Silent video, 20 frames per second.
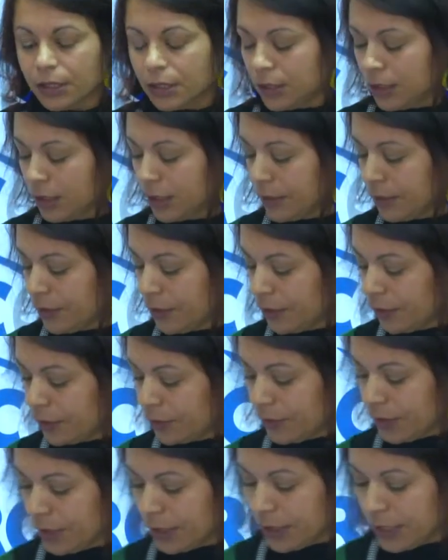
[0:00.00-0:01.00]
The, the
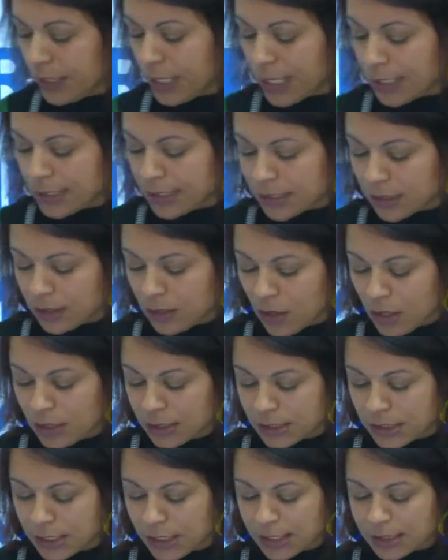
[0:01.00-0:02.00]
third case, the
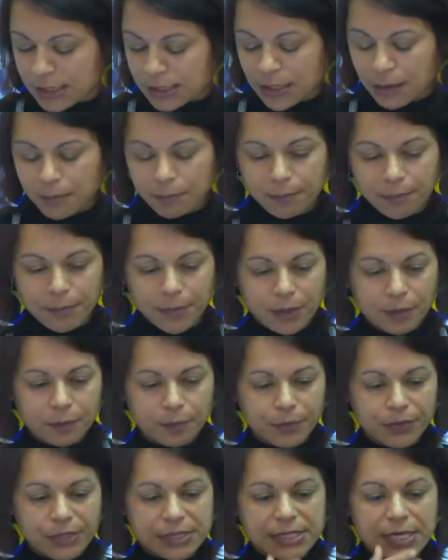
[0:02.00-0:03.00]
last case I'm, I'm
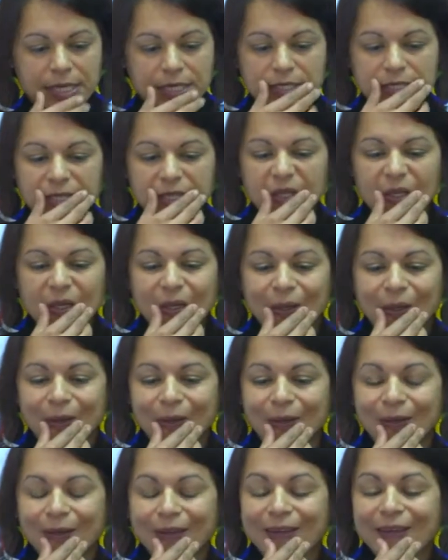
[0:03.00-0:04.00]
presenting here,